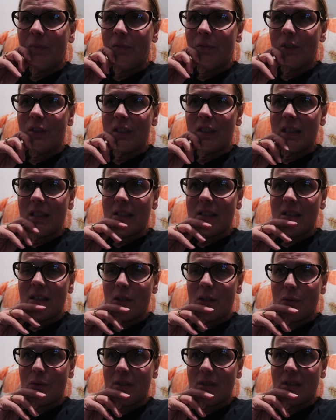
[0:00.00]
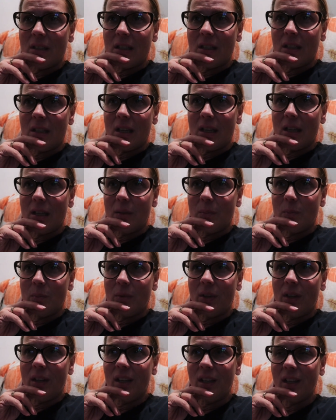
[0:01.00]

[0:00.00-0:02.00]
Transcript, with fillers: for Daisy and Grizzy. I'm